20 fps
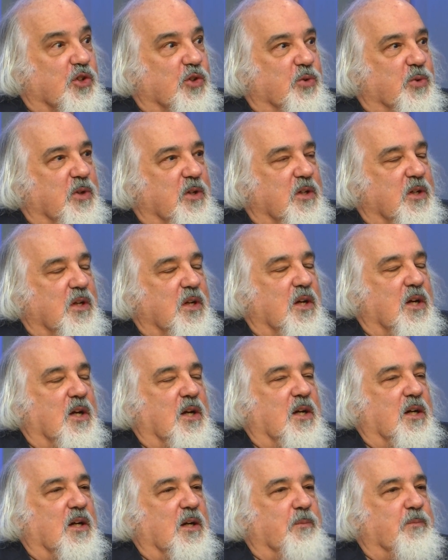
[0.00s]
the two.
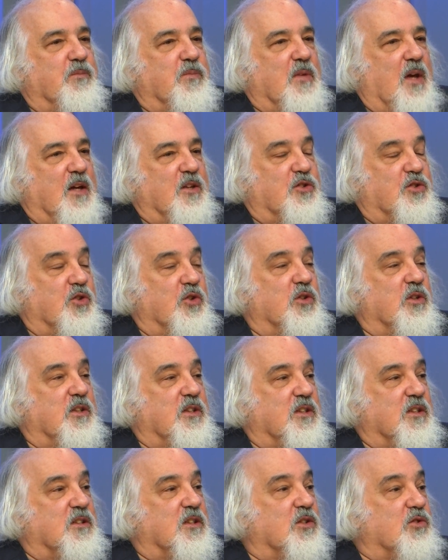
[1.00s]
I
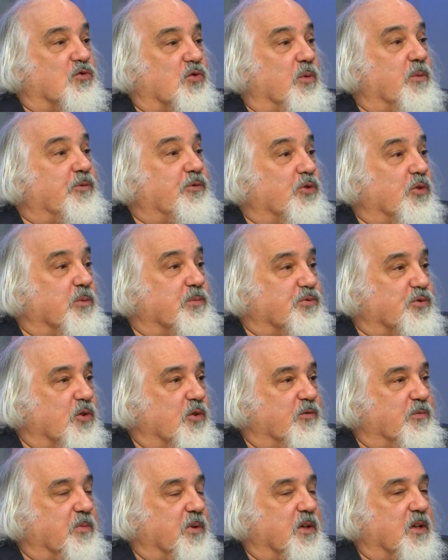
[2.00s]
certainly think there's room for
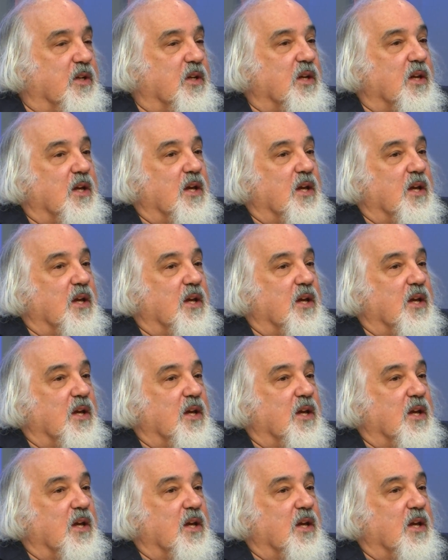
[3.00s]
improvement.